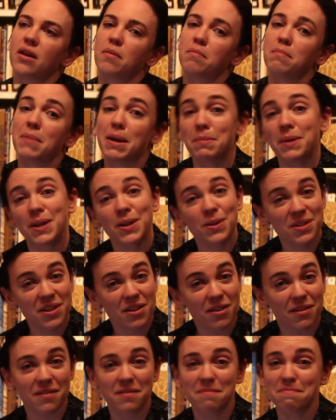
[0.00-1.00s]
Maybe you
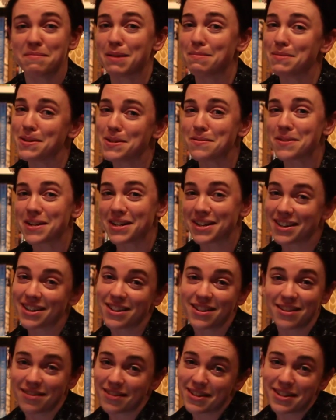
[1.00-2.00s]
do. Maybe you
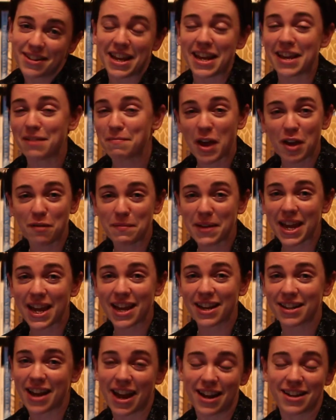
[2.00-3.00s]
can email me
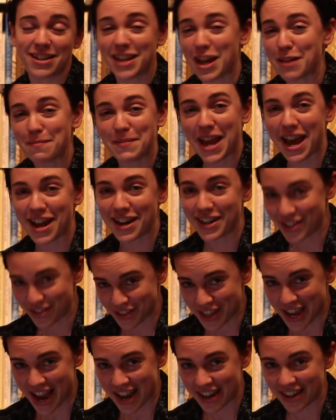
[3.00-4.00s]
and tell me how to do
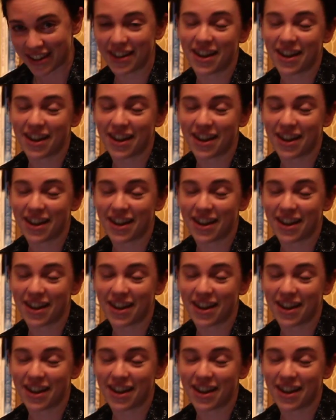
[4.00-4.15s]
that.